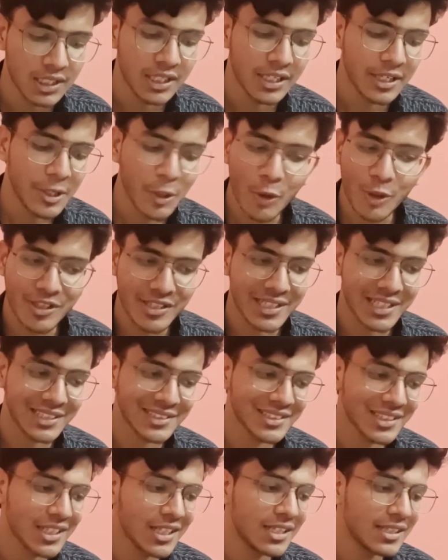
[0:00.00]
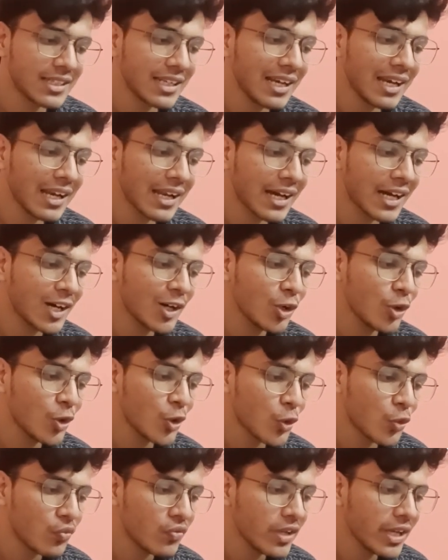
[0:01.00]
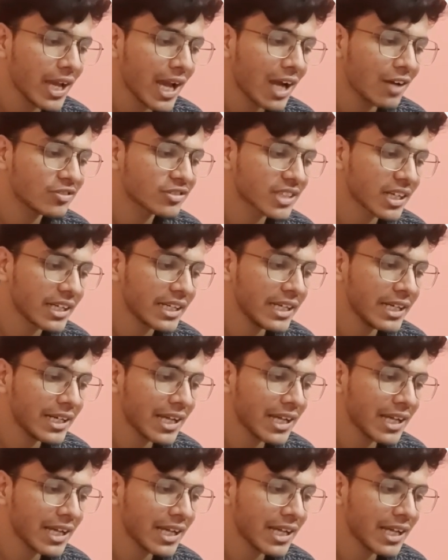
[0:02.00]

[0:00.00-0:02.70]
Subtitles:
Node.js. Till now we have studied